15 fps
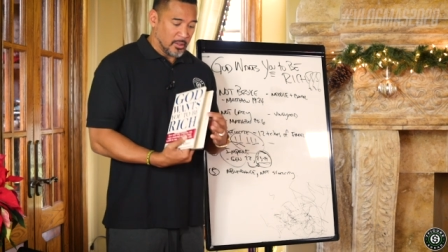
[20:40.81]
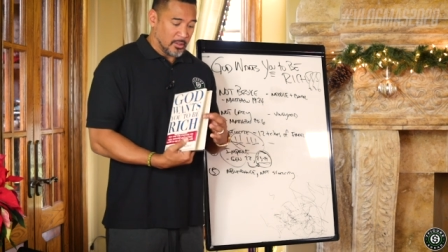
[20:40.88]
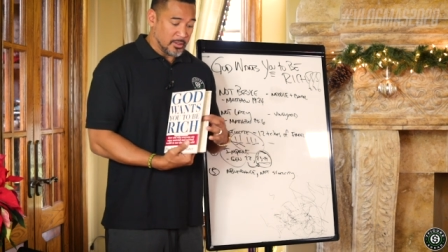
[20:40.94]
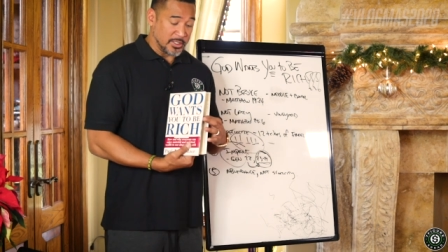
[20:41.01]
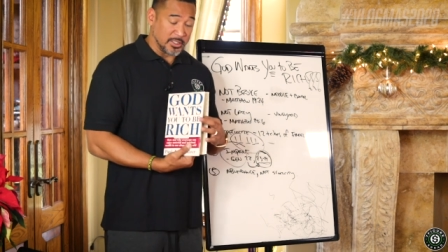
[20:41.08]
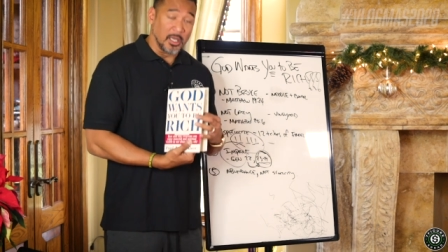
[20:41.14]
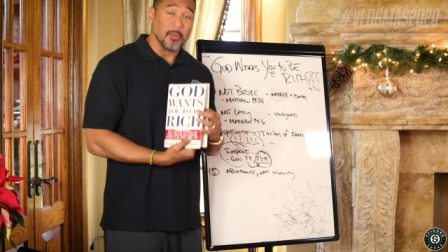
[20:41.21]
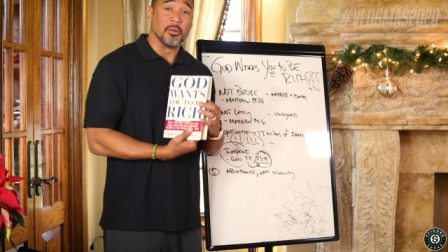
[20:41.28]

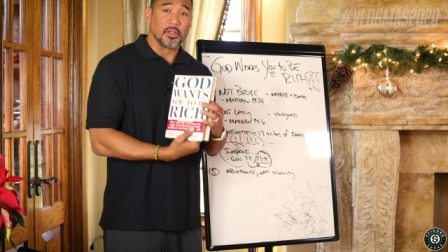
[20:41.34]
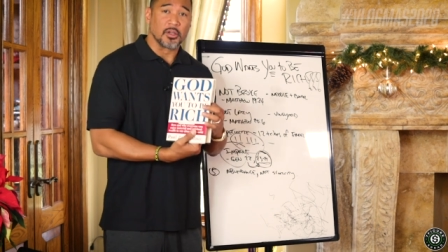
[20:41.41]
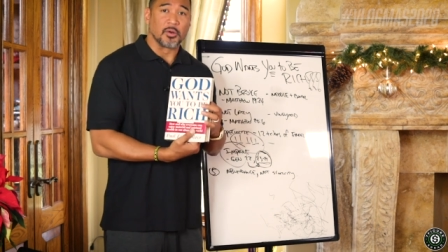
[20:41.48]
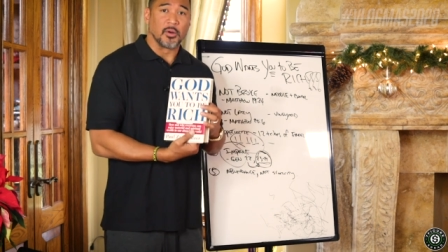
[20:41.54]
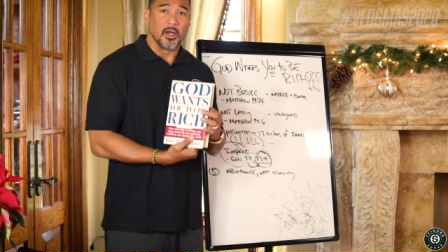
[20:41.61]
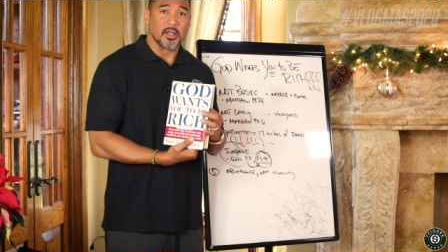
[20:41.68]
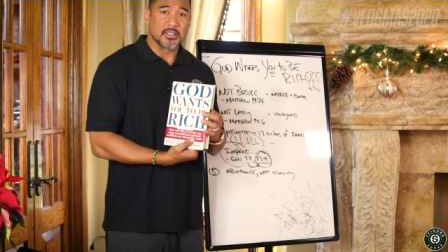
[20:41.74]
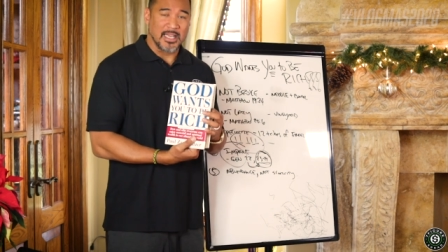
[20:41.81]
stumbled
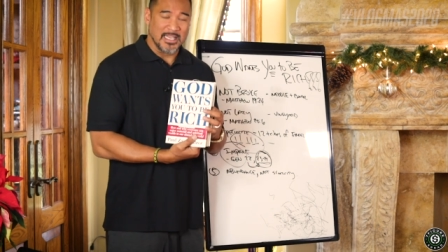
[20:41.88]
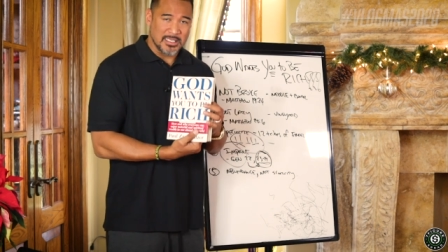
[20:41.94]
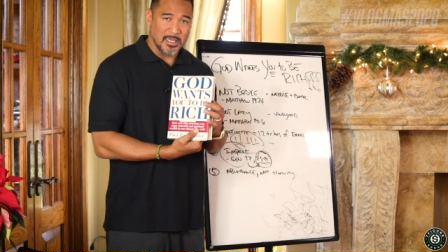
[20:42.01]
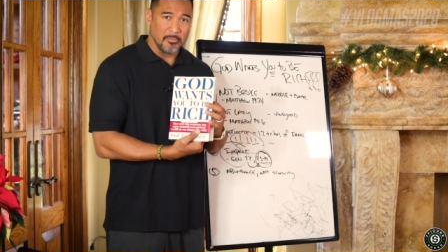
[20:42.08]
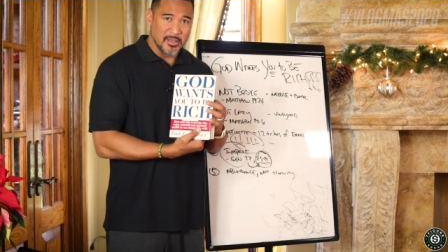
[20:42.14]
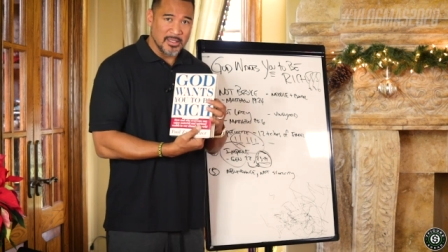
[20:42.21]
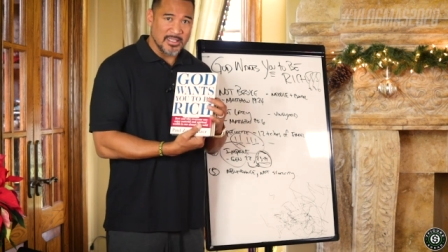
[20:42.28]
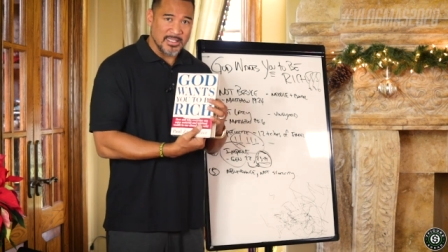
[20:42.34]
across as I've
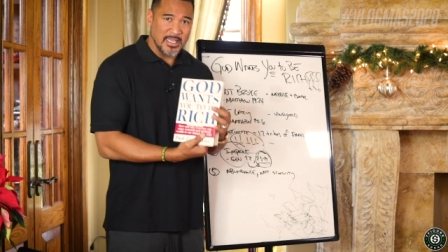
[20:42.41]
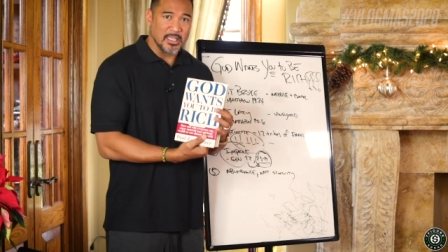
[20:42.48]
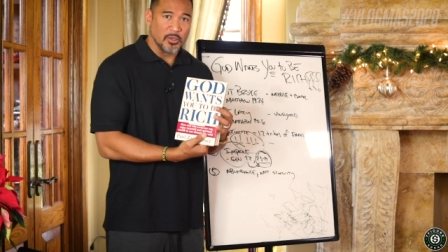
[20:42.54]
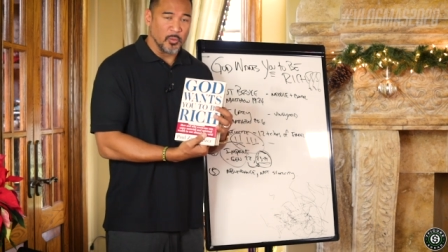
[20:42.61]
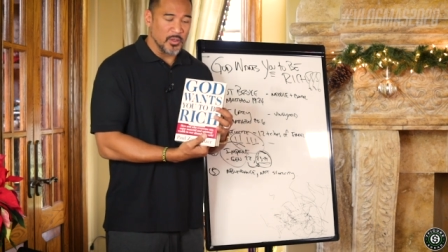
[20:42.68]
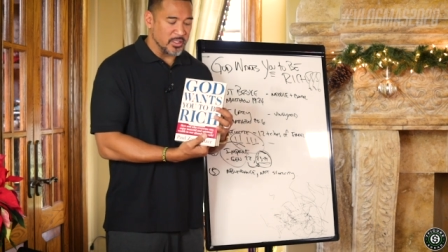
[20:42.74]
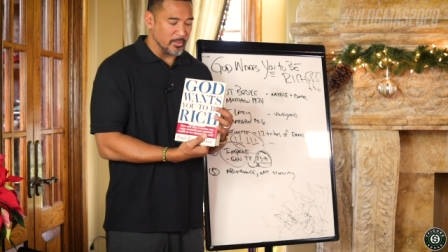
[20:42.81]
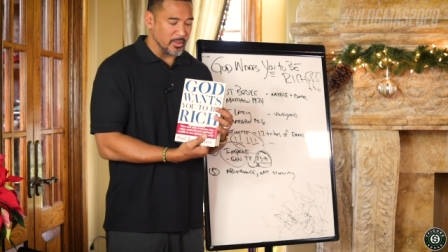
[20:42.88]
been seeking
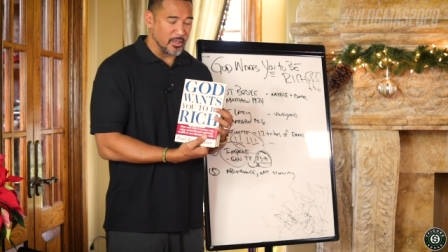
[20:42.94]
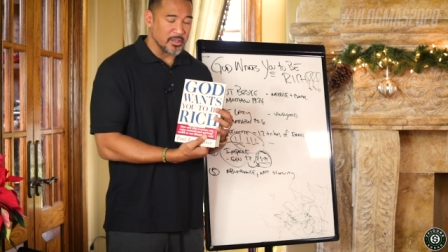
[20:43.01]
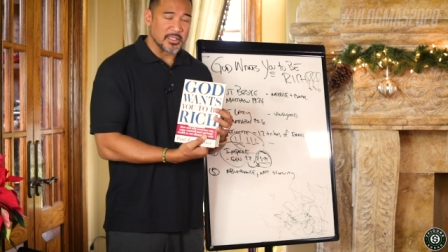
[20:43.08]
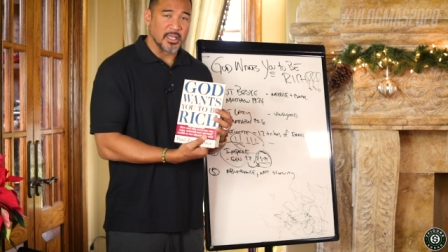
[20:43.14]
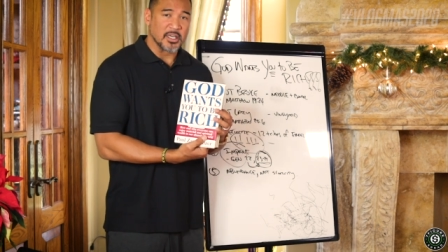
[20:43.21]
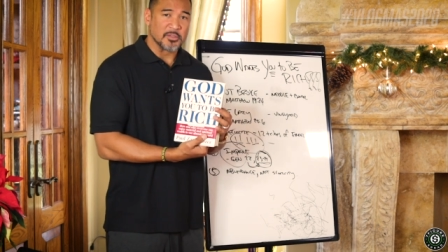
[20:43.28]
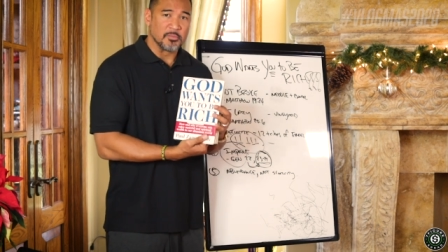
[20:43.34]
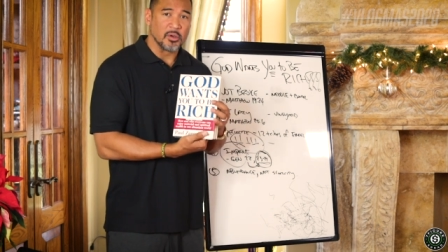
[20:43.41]
wisdom and
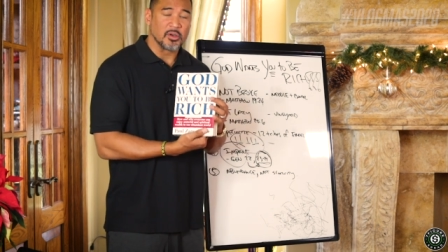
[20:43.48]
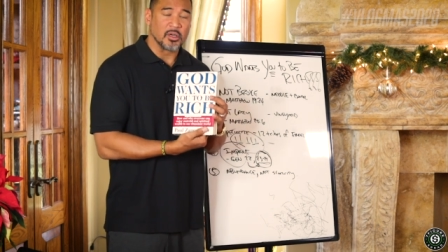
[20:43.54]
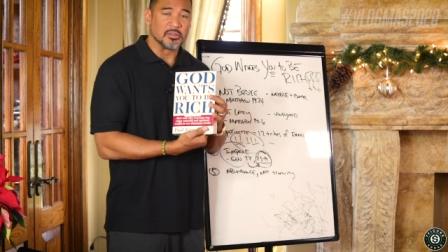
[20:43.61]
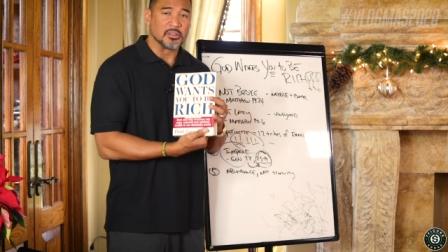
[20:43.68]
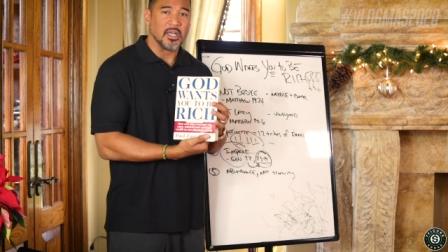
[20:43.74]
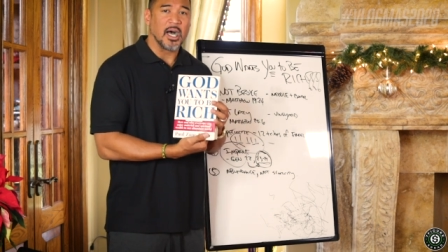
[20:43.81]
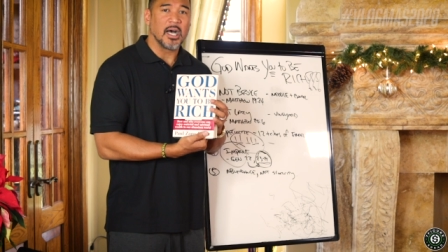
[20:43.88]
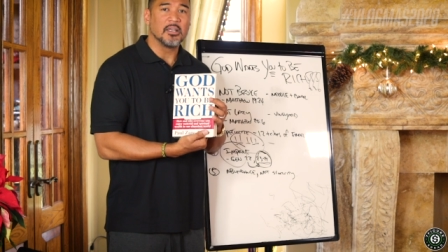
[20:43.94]
understanding is a book called
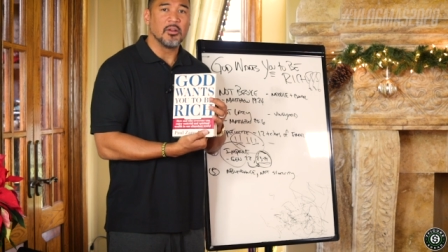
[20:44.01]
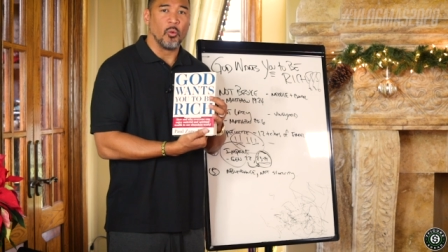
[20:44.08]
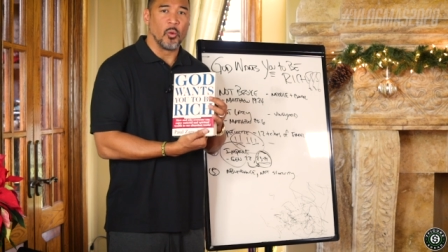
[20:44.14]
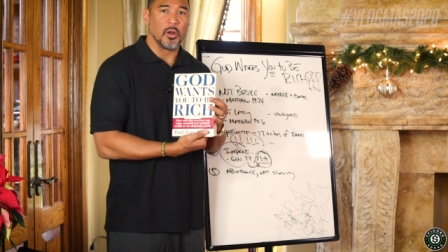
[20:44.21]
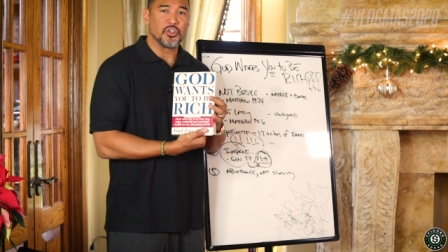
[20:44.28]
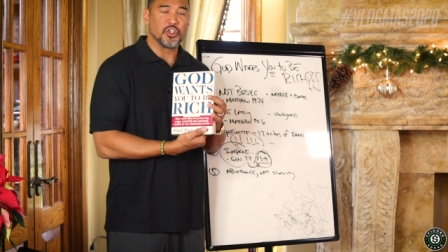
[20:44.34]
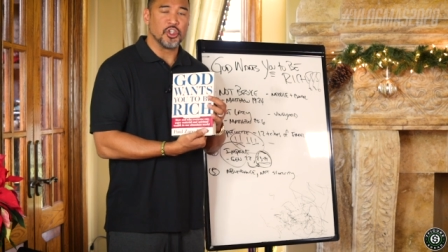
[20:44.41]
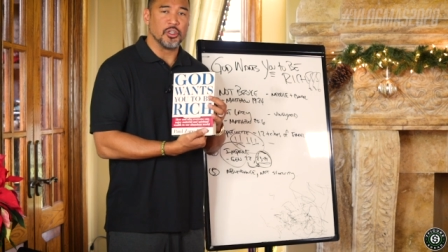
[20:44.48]
God
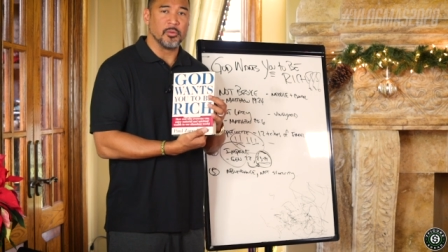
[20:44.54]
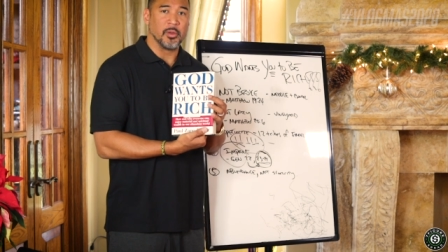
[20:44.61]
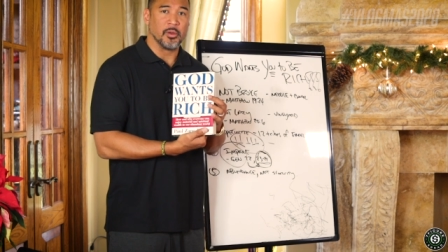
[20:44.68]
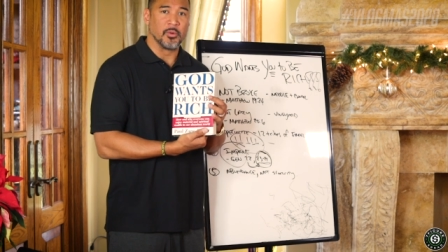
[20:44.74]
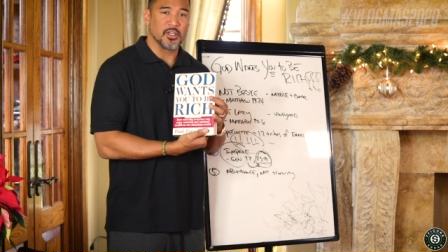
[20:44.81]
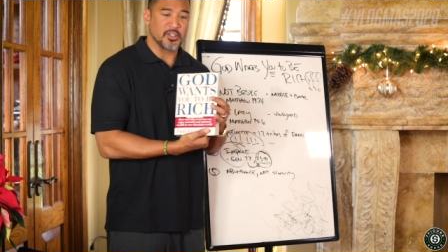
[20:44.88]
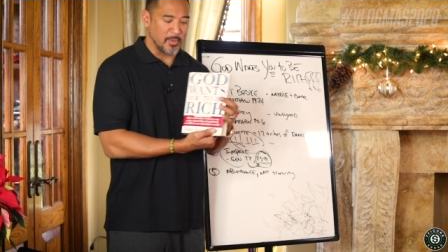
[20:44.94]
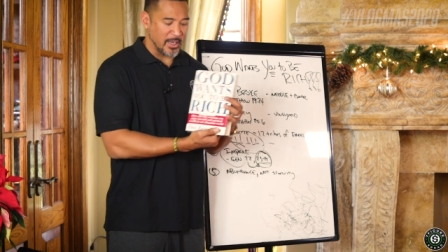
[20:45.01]
Wants You to Be
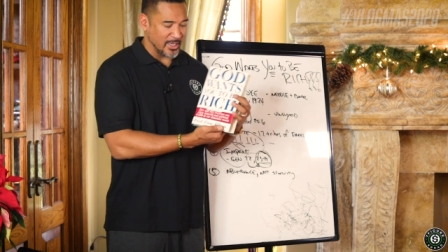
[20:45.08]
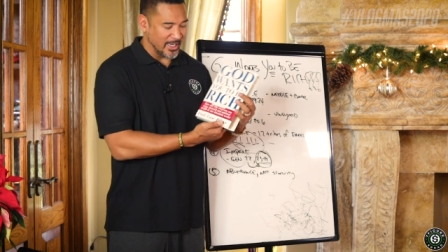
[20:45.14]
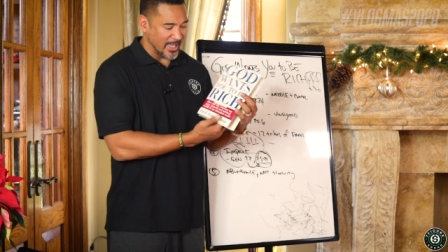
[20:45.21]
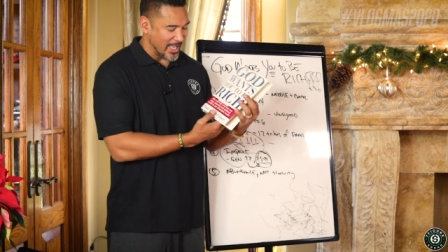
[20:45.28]
Rich by an